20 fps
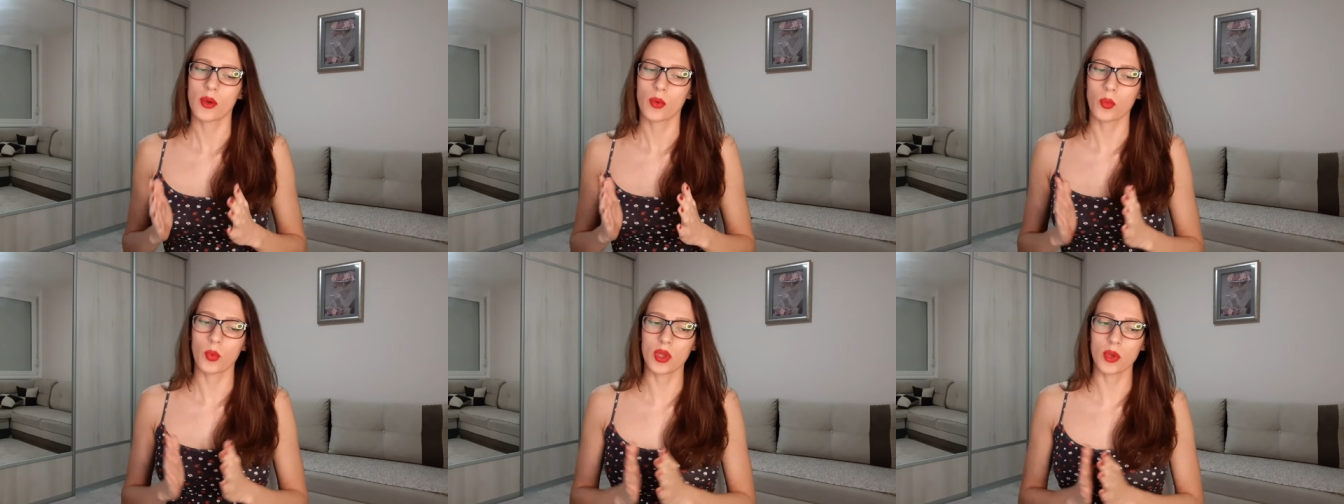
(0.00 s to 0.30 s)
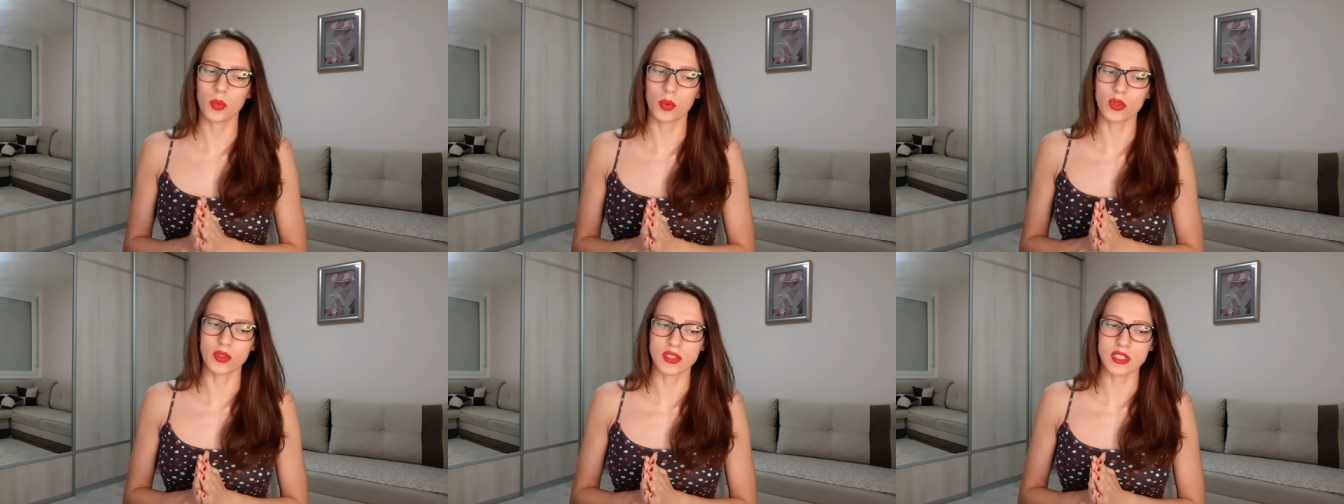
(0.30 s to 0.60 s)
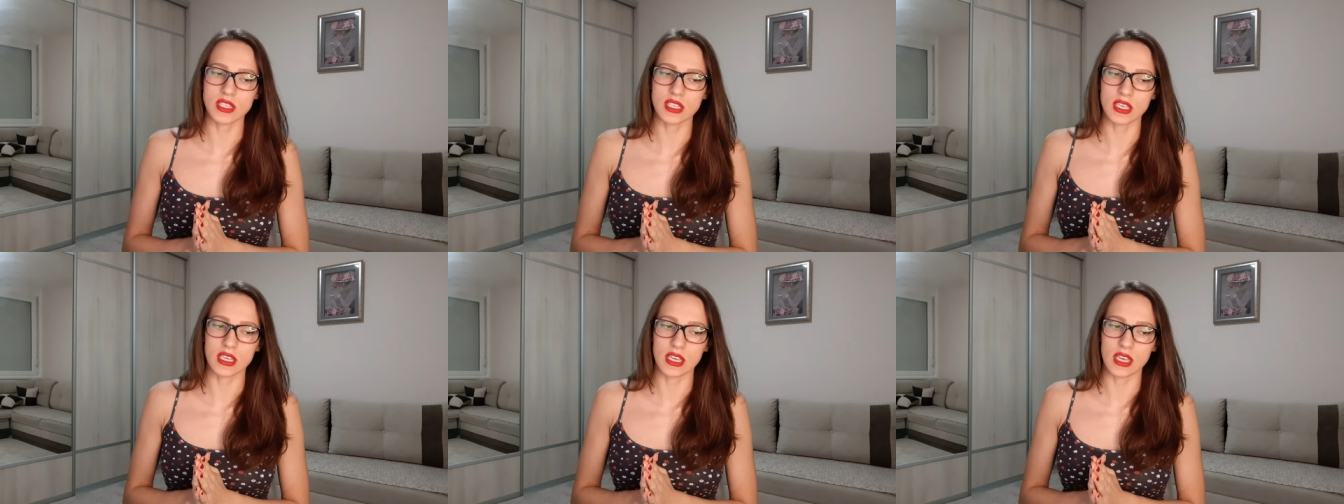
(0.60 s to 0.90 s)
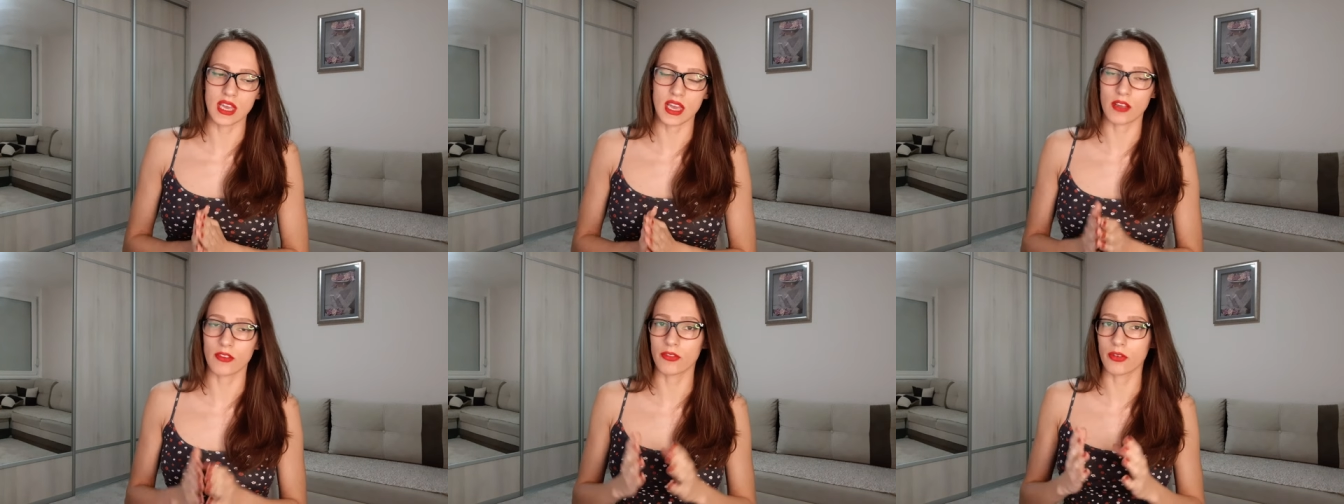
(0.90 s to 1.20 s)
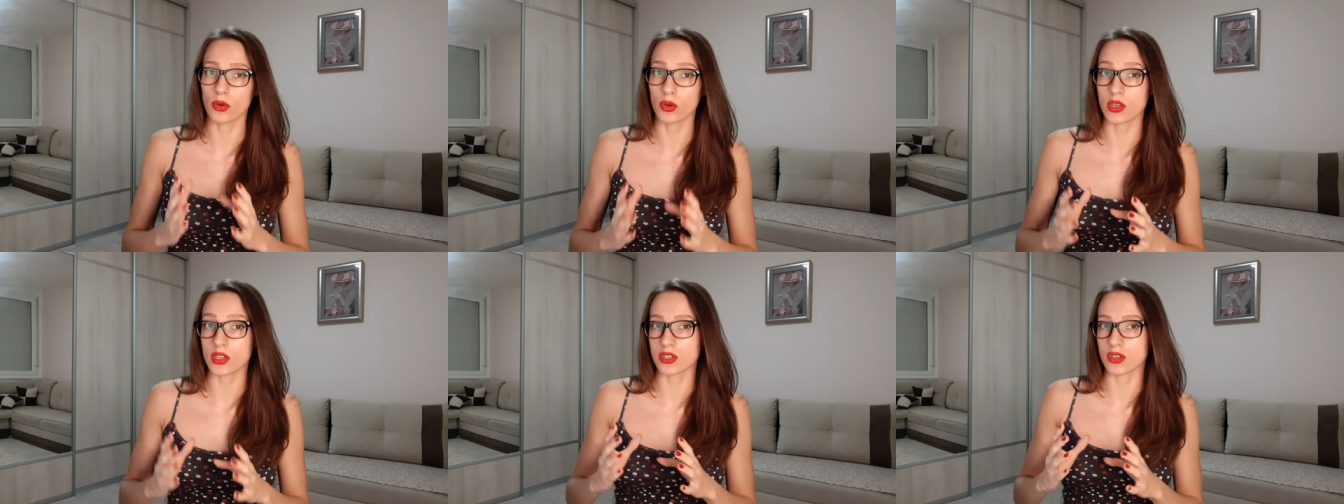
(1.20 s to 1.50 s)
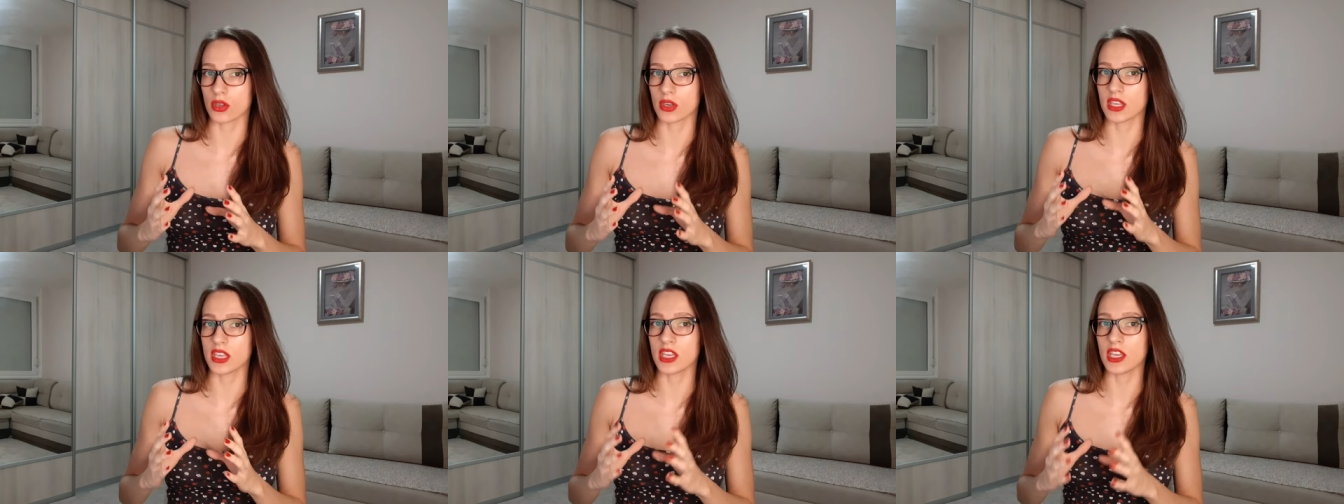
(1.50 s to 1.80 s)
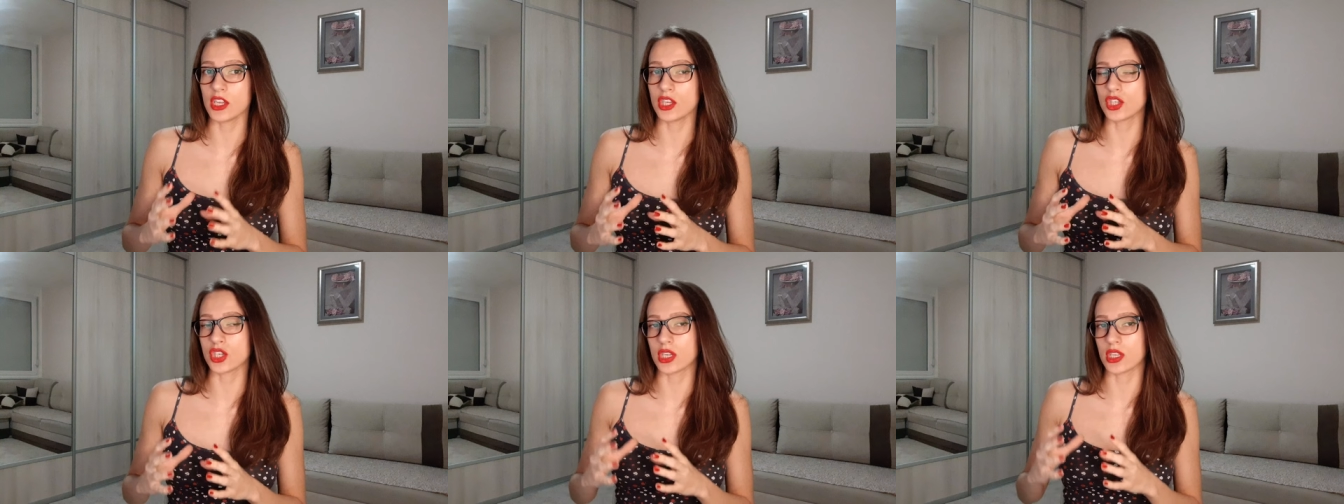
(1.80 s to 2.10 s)
we will see and focus on
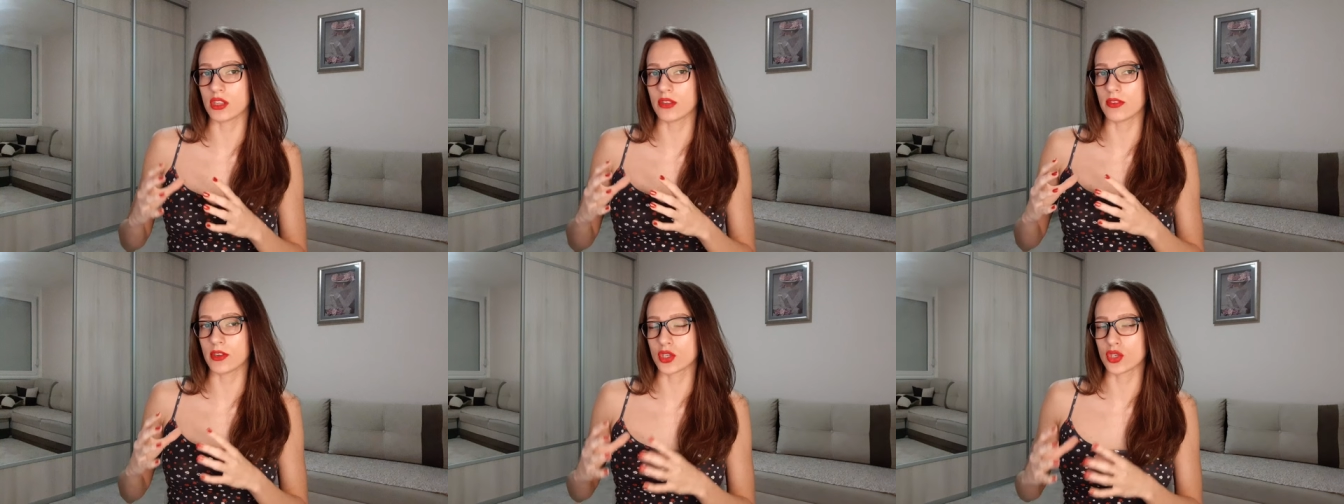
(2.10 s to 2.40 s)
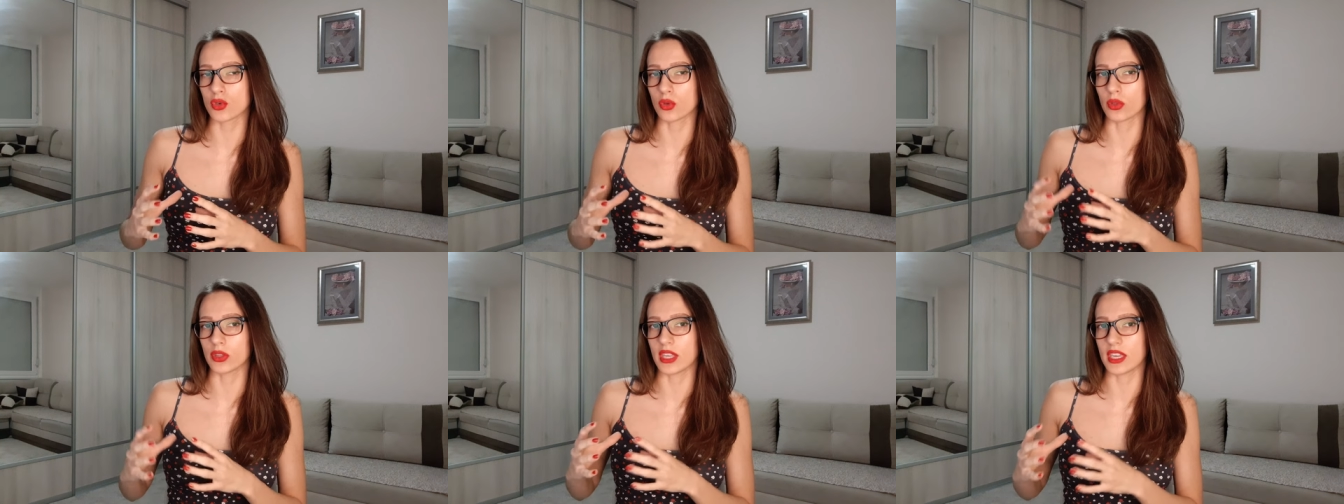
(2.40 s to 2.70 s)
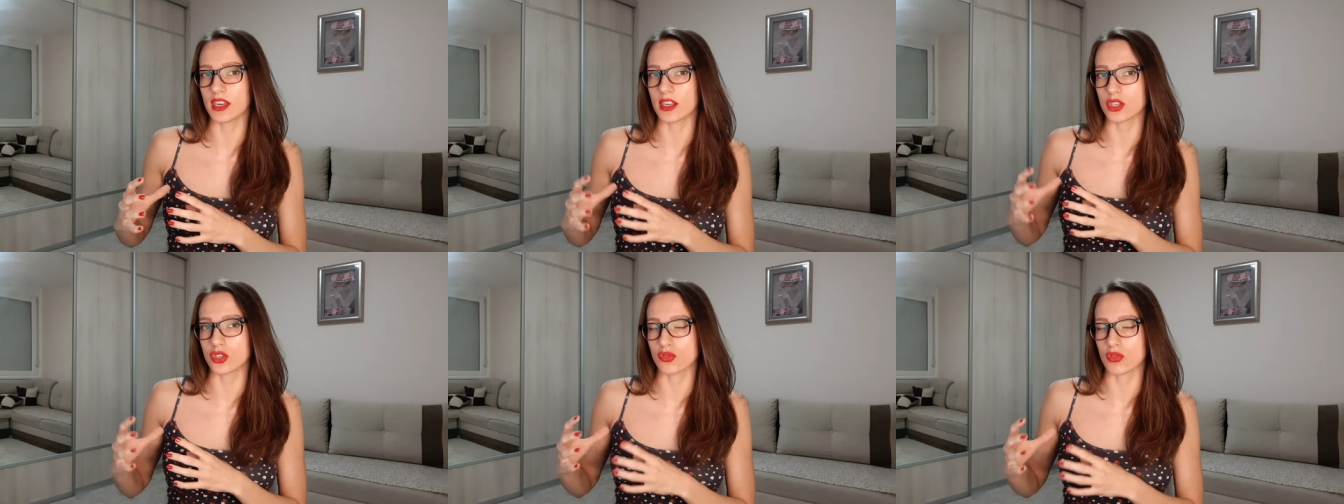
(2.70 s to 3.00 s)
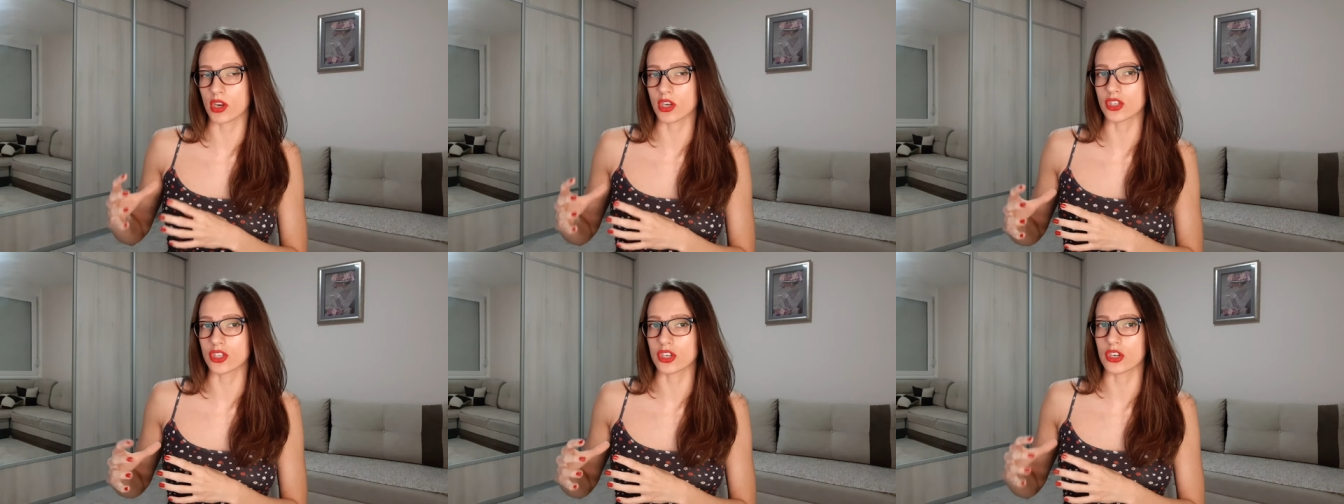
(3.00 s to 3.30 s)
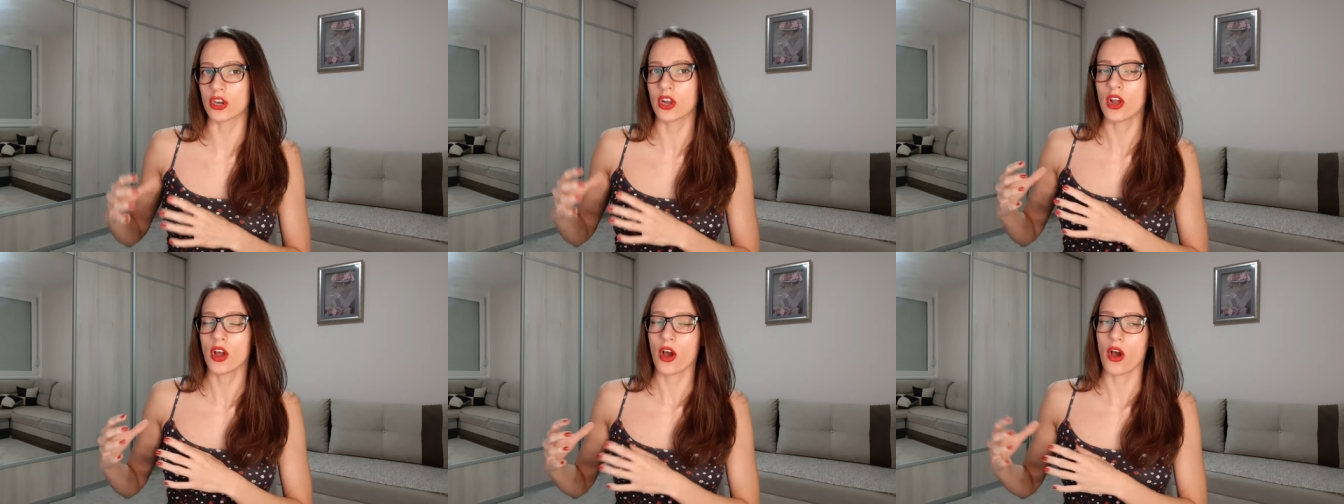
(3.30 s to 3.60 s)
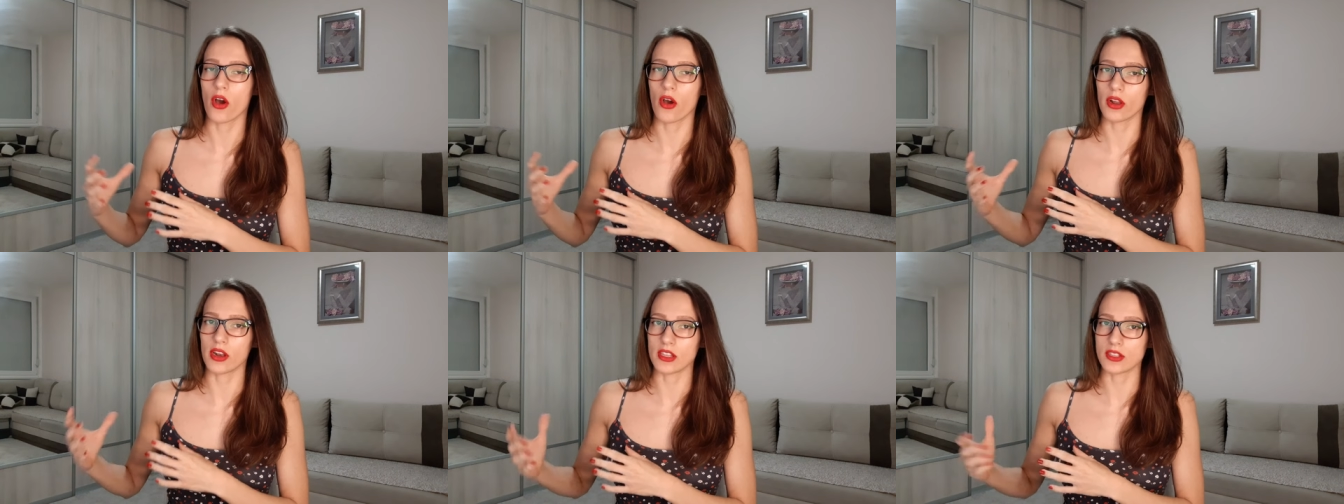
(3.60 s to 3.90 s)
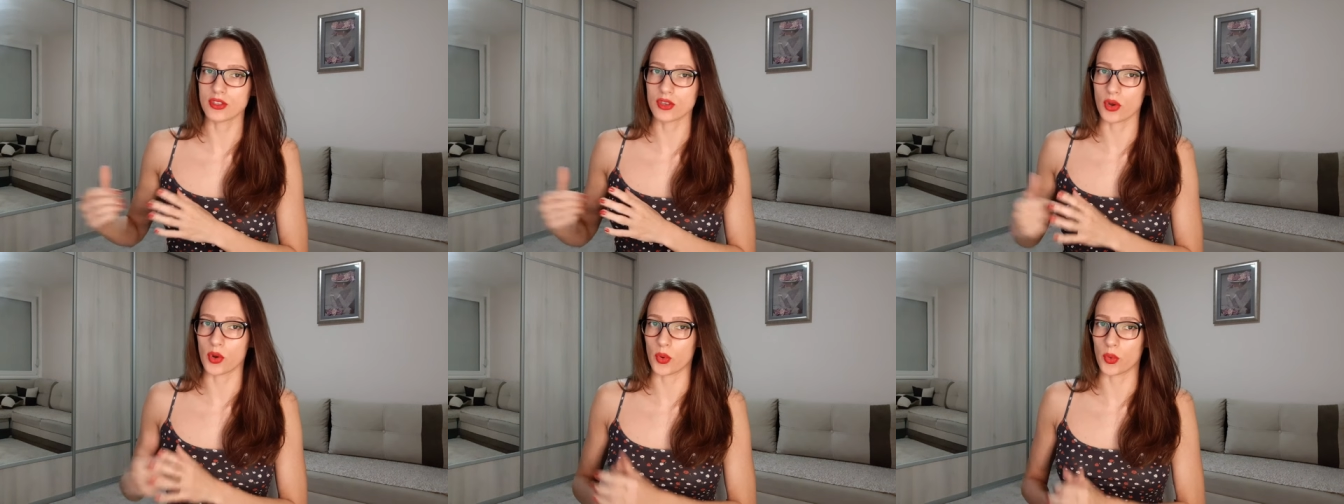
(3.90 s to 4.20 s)
each individual data structure on
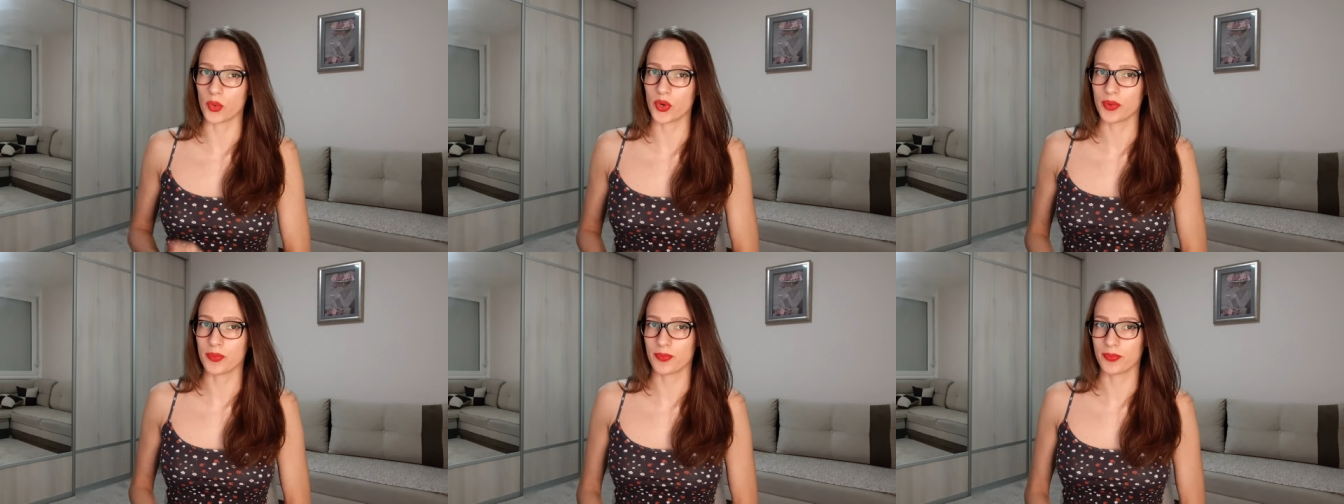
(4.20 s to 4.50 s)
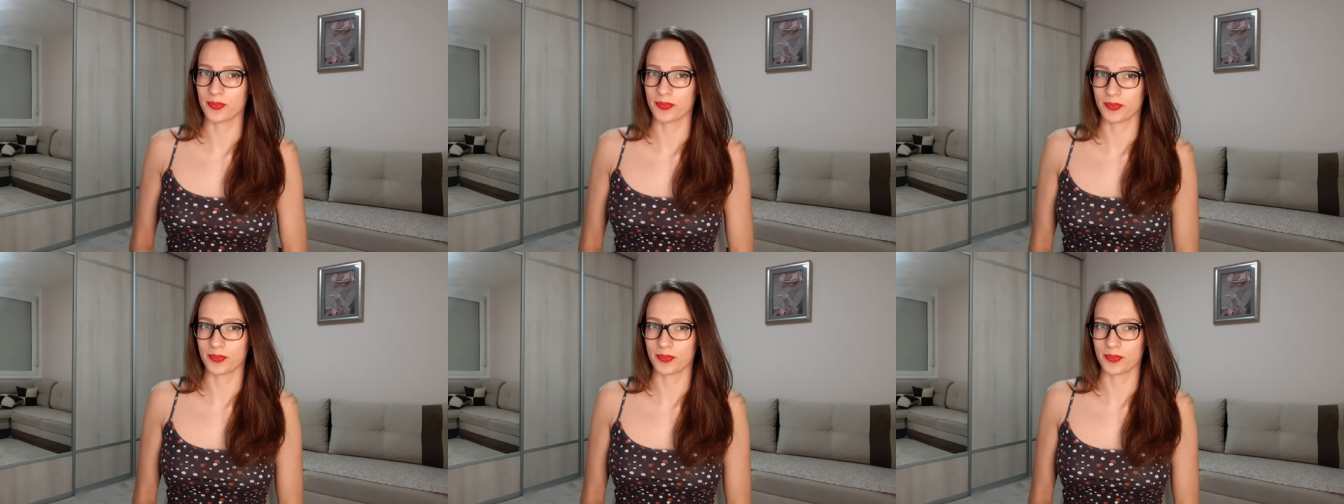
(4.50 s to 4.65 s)
its own.